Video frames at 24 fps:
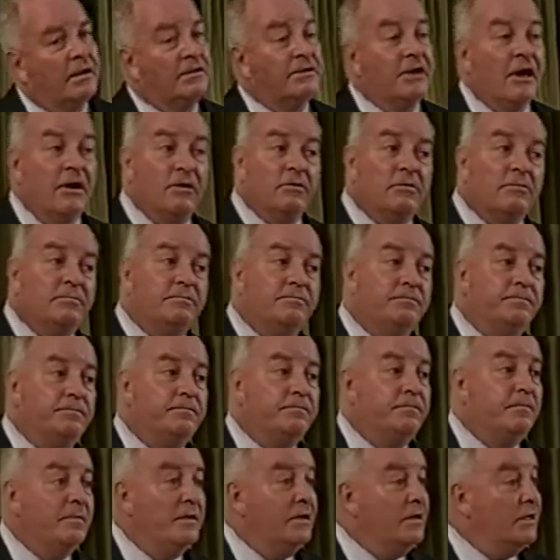Don't
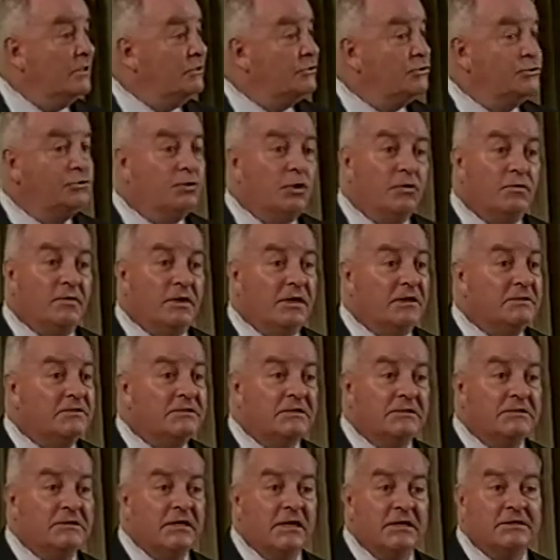construe this
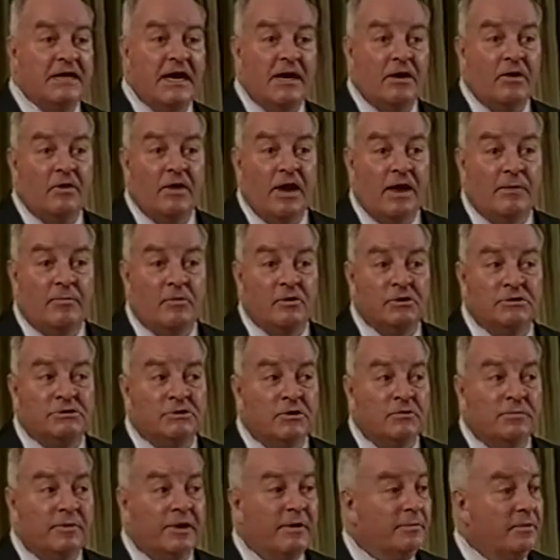as an attack on
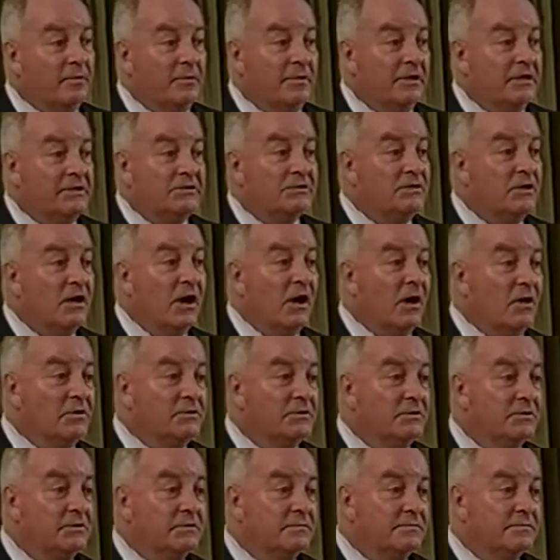Aboriginal people. It's
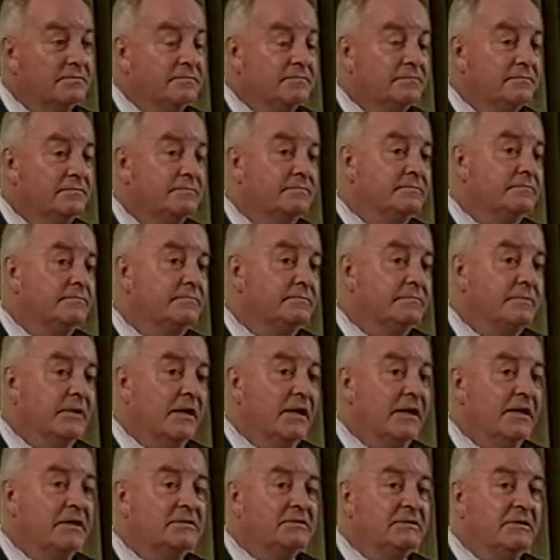not.
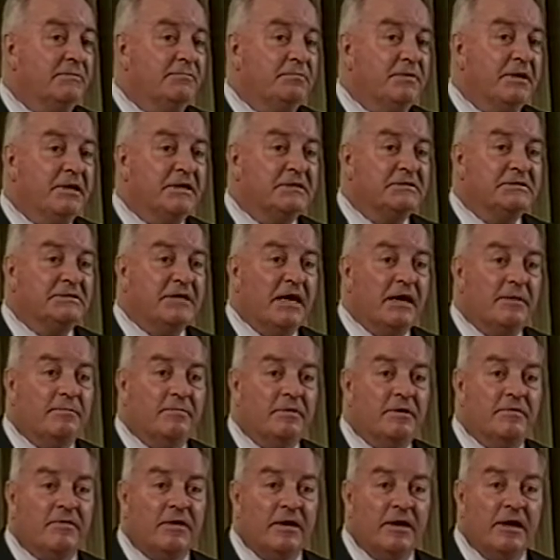It is simply a
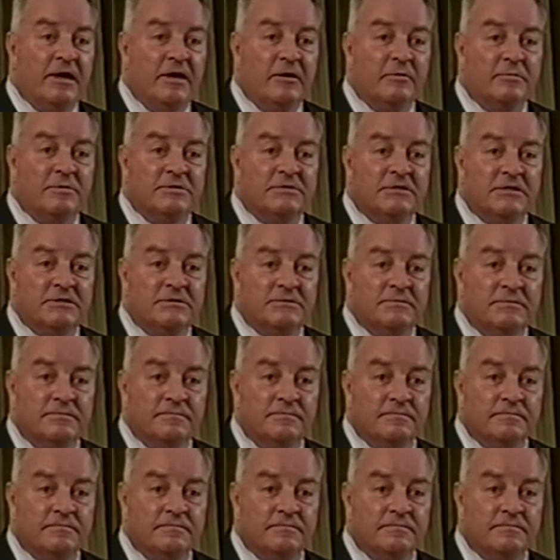statement of the legal position,